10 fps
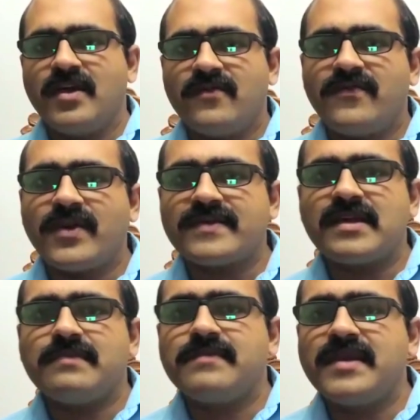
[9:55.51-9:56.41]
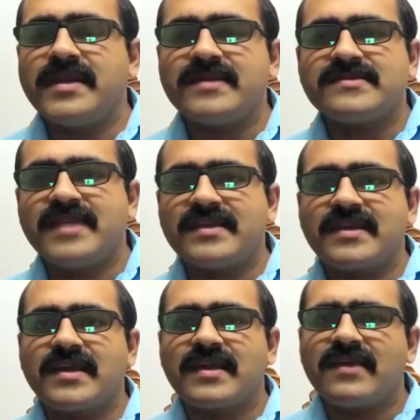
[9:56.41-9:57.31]
For example, let us take the
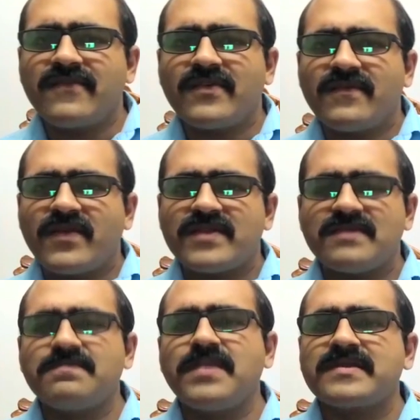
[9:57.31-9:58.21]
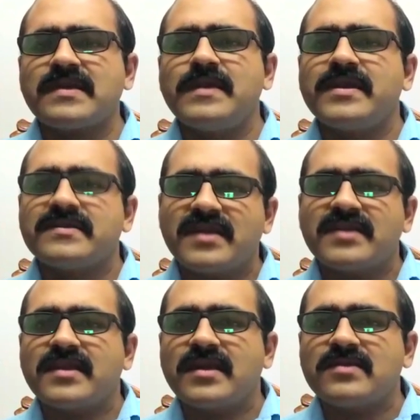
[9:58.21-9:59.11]
case, for a simple example, let us take
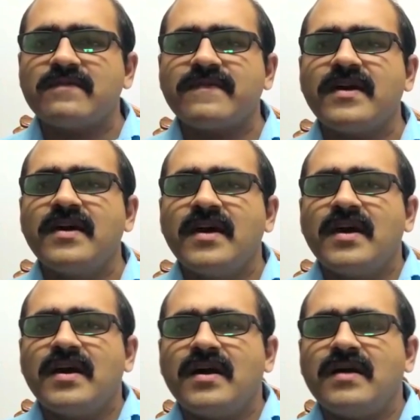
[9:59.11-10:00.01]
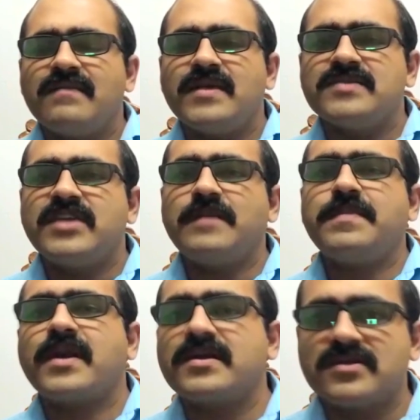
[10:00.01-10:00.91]
the case of Jay
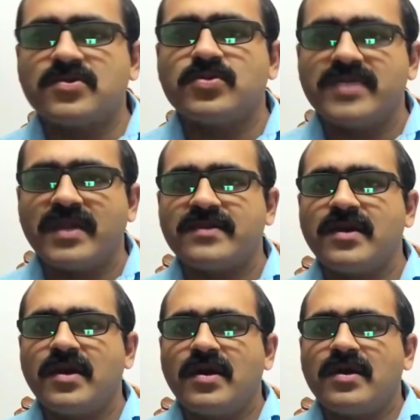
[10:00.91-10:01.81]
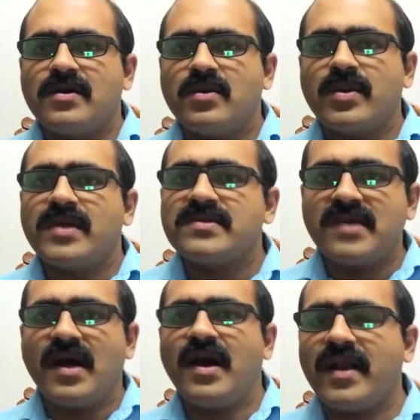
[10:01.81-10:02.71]
Prakash Associate, okay,
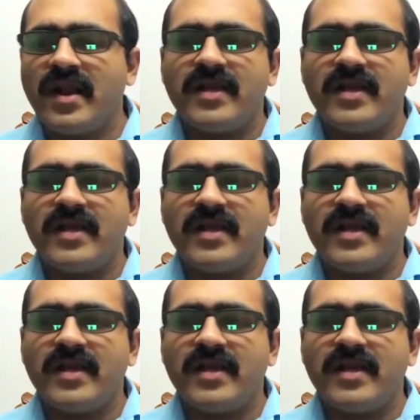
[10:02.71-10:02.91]
Sahara